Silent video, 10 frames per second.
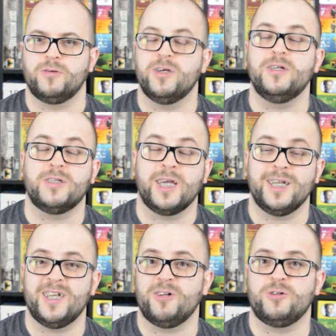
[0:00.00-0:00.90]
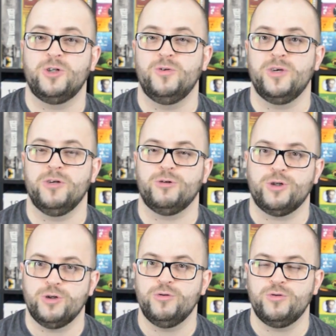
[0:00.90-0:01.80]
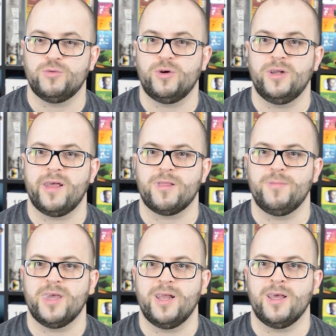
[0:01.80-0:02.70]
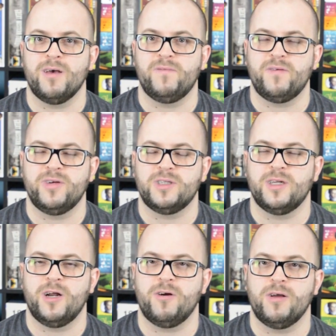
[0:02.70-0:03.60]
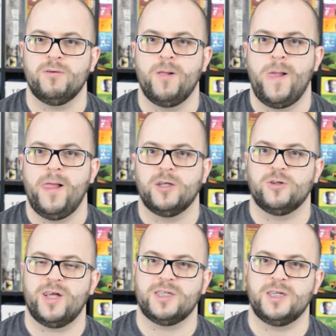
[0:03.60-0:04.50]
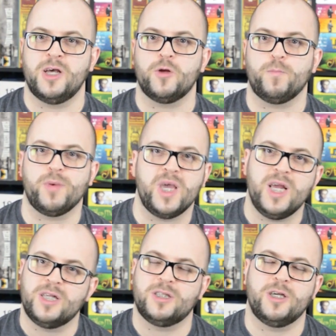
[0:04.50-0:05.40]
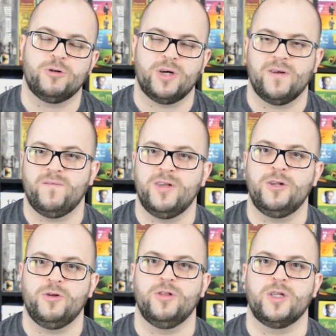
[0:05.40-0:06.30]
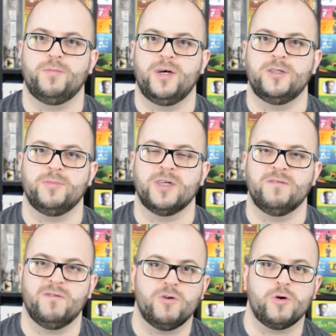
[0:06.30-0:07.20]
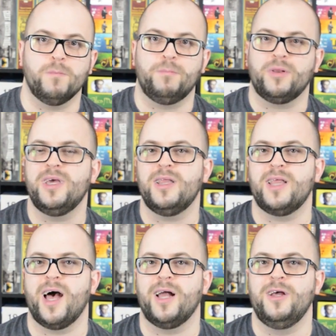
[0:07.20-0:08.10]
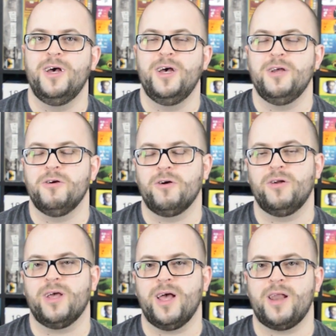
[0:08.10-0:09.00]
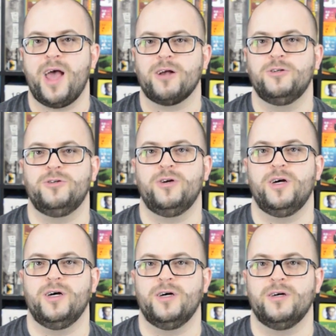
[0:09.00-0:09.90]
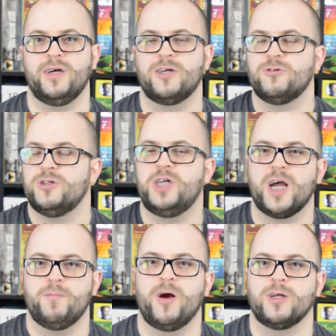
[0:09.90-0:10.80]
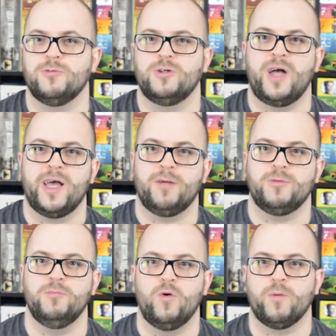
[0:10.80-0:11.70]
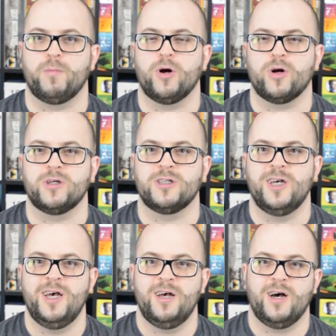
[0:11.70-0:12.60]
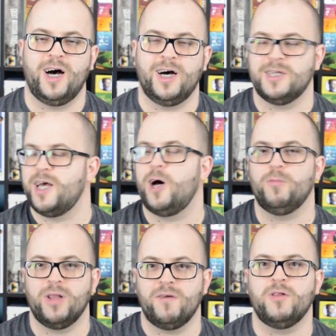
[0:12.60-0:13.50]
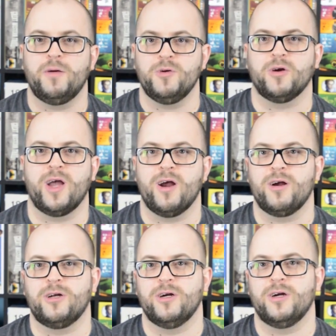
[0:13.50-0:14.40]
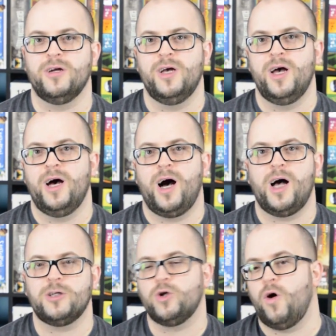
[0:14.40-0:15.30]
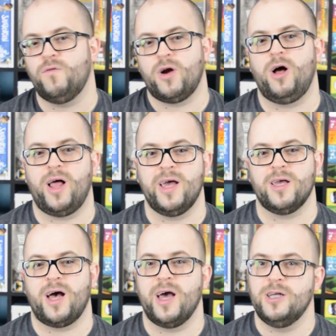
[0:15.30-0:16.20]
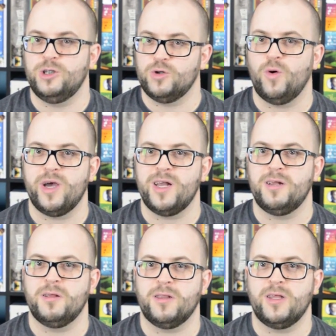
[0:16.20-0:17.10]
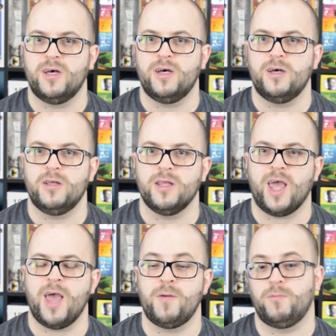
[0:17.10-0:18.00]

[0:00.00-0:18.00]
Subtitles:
Get dealt 2 and you choose one at the beginning of every scenario. So that's another piece that you're trying to fit into this puzzle, because if you complete that, you're going to get extra check marks, which will add up to more perks to help level up your character. So overall, I enjoyed the game.